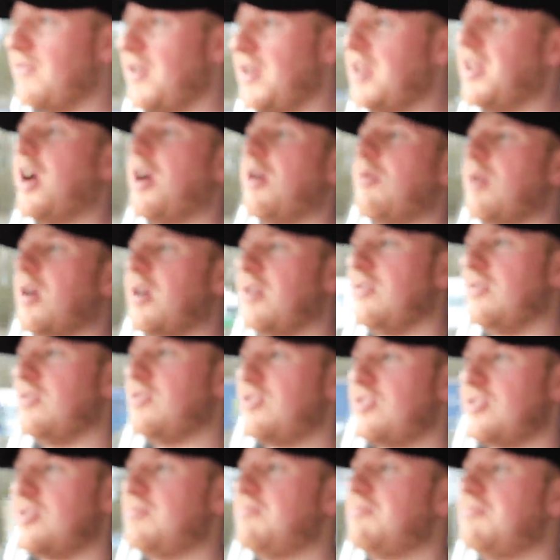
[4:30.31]
video
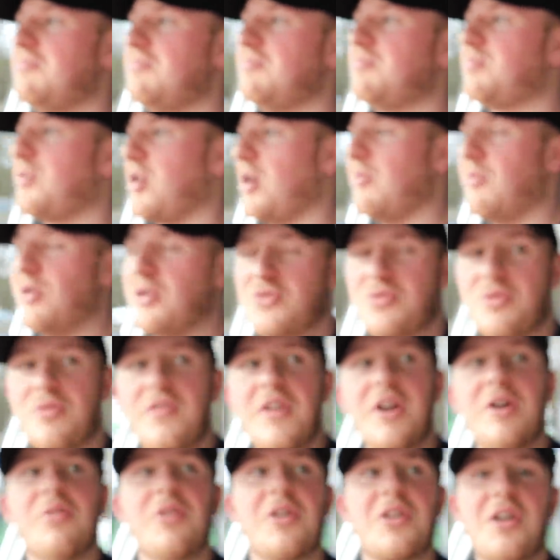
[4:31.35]
and pretty much
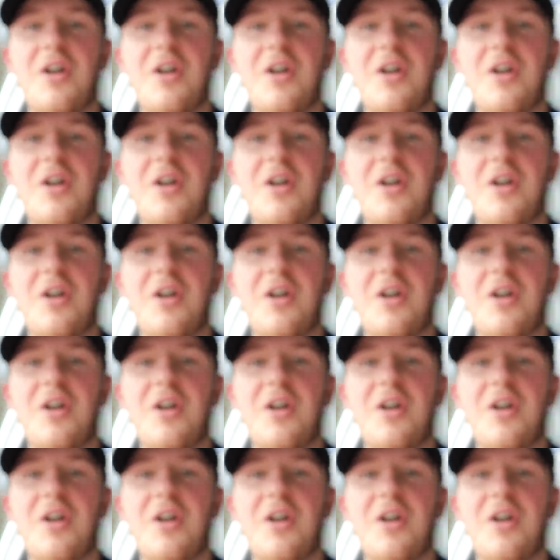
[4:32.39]
reveal the